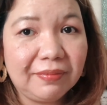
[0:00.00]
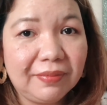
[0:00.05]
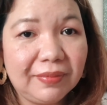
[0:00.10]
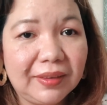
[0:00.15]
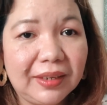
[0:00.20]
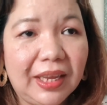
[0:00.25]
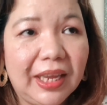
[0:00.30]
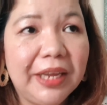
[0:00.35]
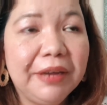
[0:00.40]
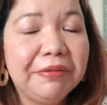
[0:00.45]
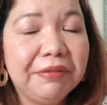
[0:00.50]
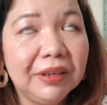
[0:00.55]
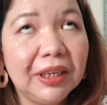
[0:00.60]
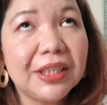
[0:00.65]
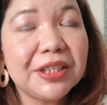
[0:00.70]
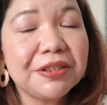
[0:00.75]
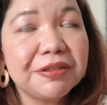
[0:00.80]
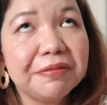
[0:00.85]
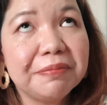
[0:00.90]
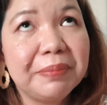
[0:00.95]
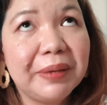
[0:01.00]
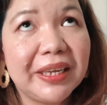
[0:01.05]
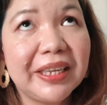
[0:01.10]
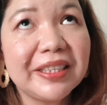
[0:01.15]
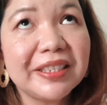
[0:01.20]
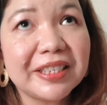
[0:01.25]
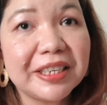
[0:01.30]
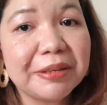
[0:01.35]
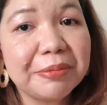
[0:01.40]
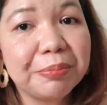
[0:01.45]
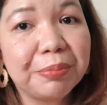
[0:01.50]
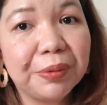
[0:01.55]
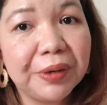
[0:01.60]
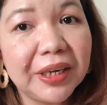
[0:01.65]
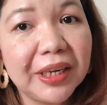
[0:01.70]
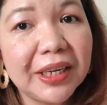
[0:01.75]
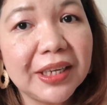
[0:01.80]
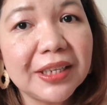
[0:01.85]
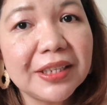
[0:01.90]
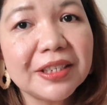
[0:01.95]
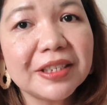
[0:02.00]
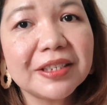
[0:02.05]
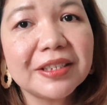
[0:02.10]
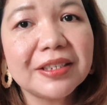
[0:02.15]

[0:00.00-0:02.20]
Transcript: I have lots of Plains and Prints,